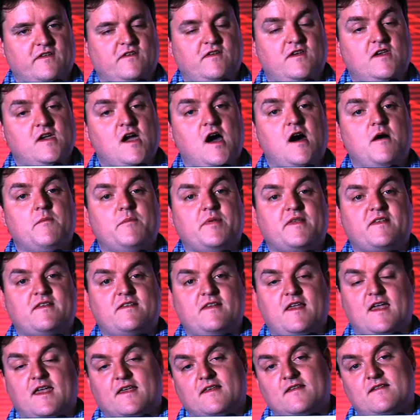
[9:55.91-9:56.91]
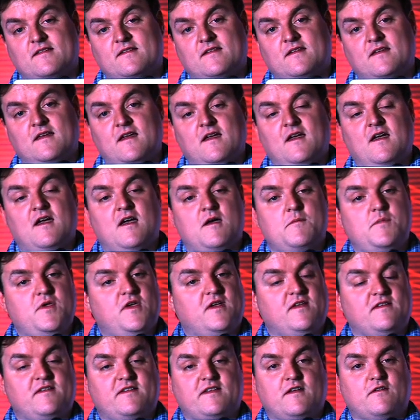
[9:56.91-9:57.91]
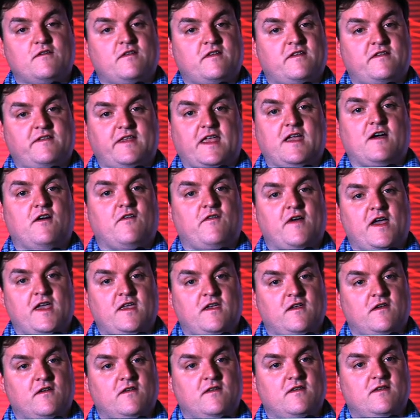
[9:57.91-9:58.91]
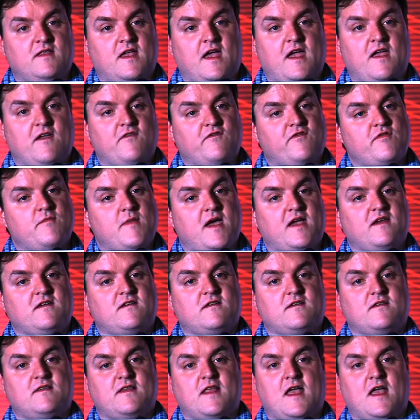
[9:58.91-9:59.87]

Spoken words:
So you can't persist, but you can still steal their information,